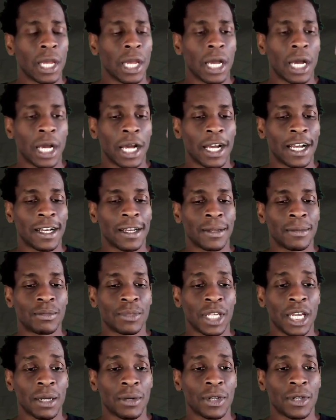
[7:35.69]
I
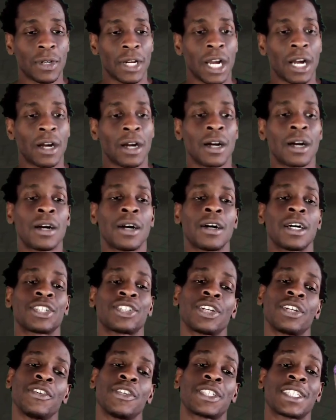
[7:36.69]
should have
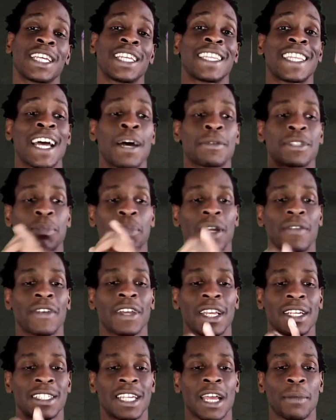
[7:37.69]
used. See, that was a perfect
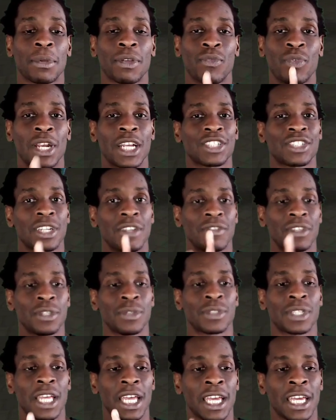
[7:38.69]
example of when I should have used
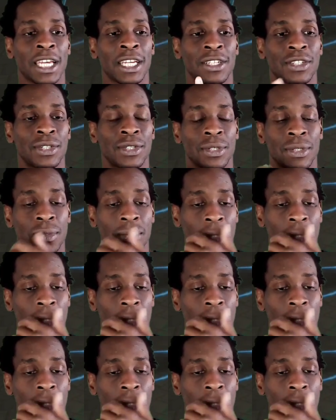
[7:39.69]
the A2.